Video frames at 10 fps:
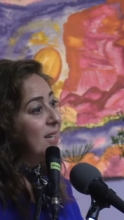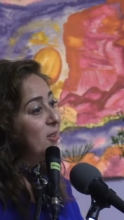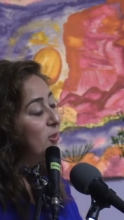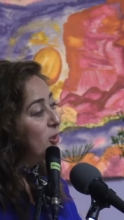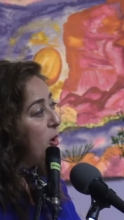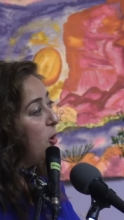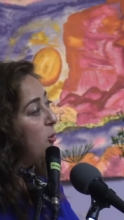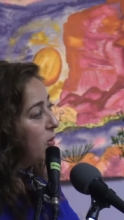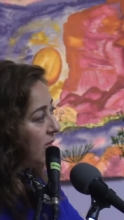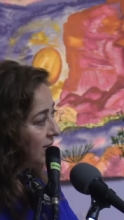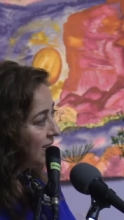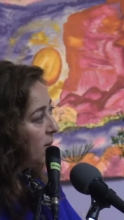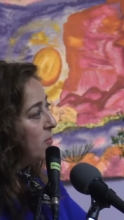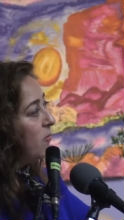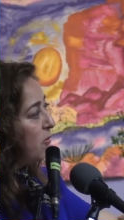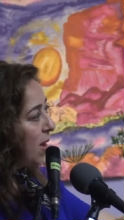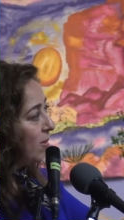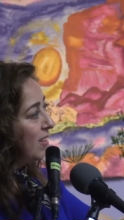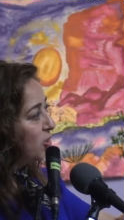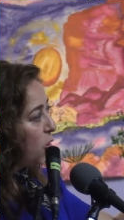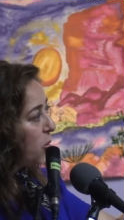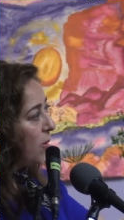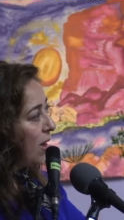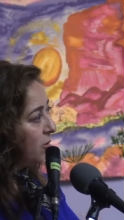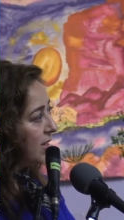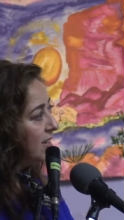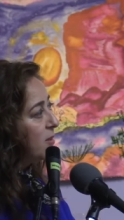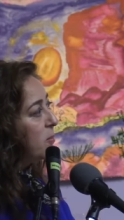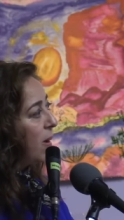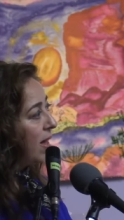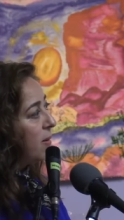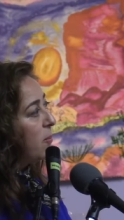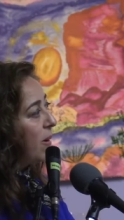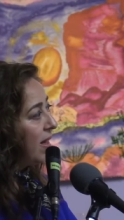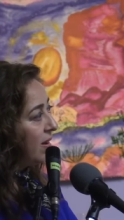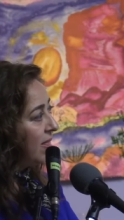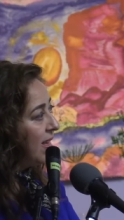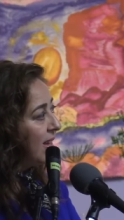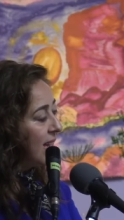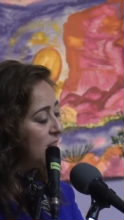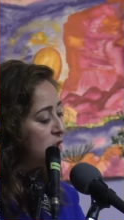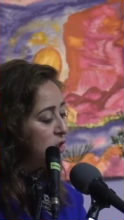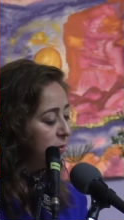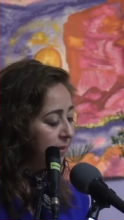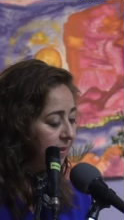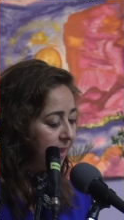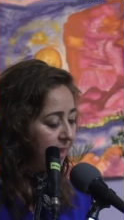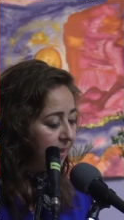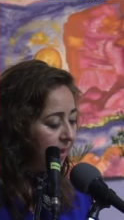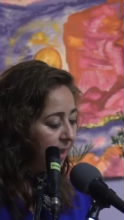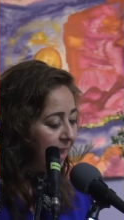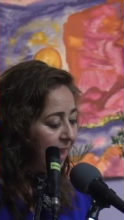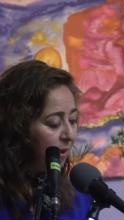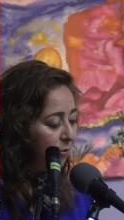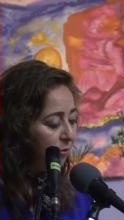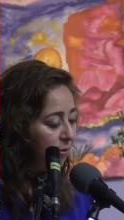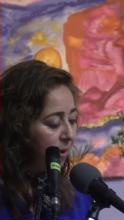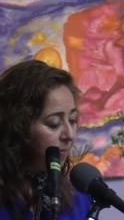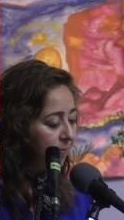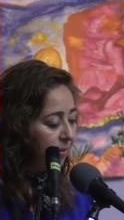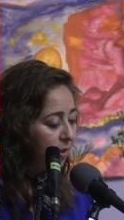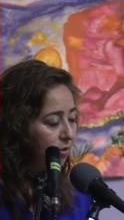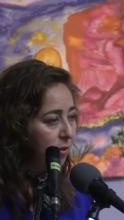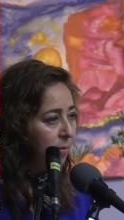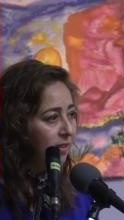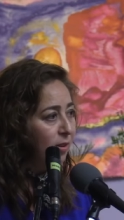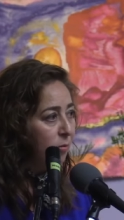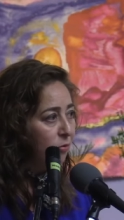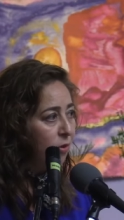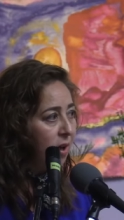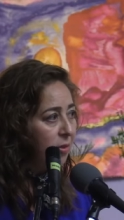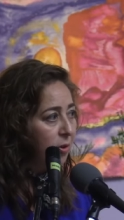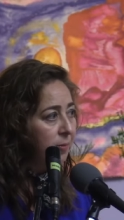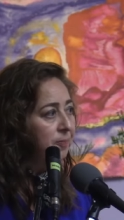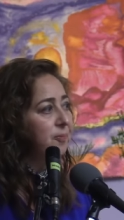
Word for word: So some families go around it, but the issue is that if there's a Muslim father,